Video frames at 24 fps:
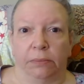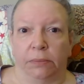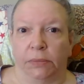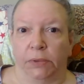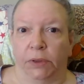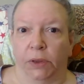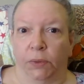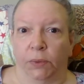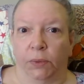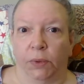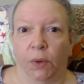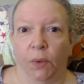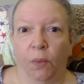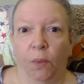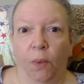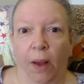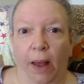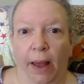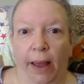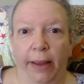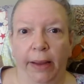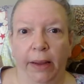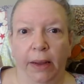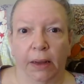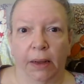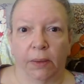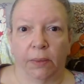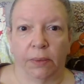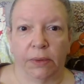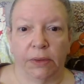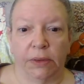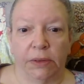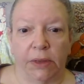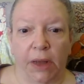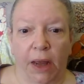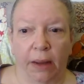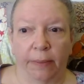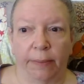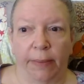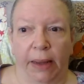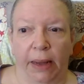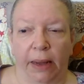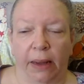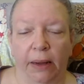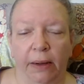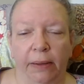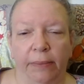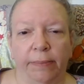Don't know why, it was
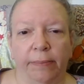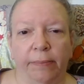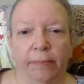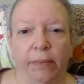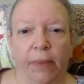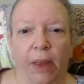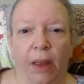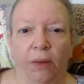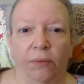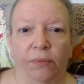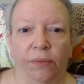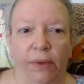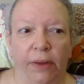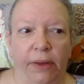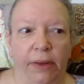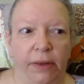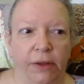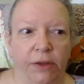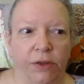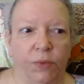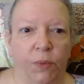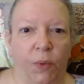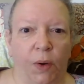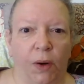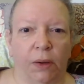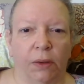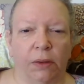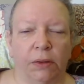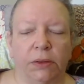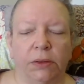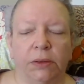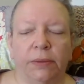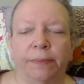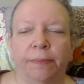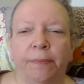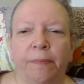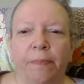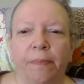timing it. Hopefully, this works.